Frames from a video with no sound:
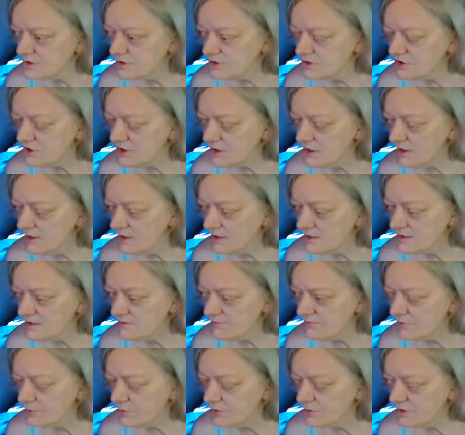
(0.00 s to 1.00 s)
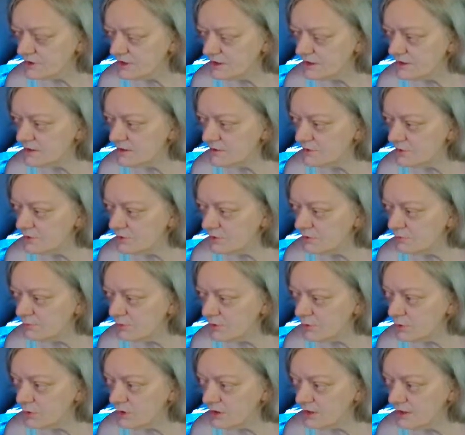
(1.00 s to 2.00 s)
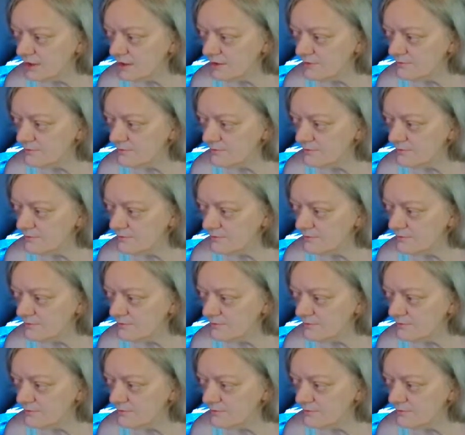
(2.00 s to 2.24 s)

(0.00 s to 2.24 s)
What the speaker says: She has a 14-year-old boy.